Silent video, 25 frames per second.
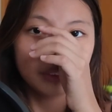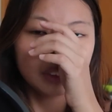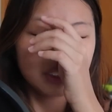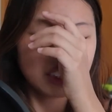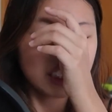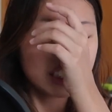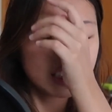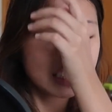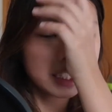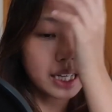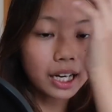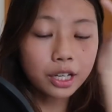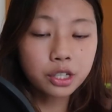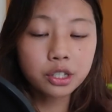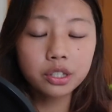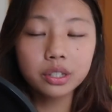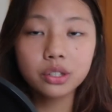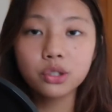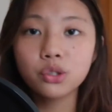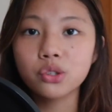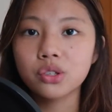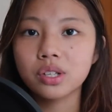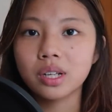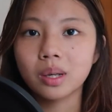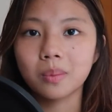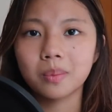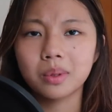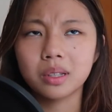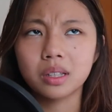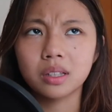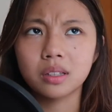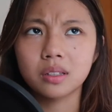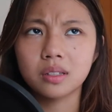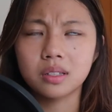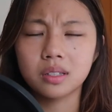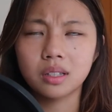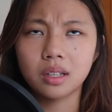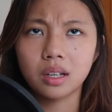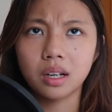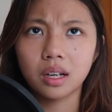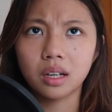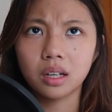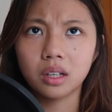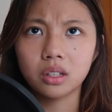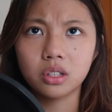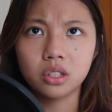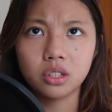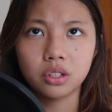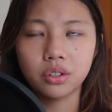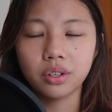It's actually interesting because
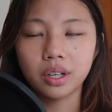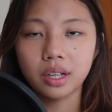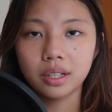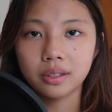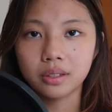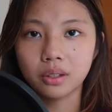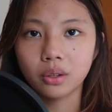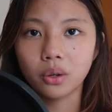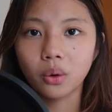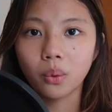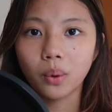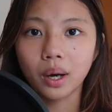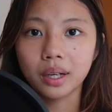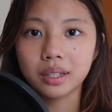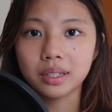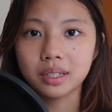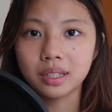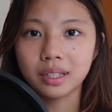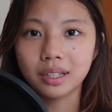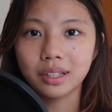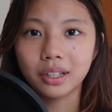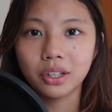like 2 days ago I did a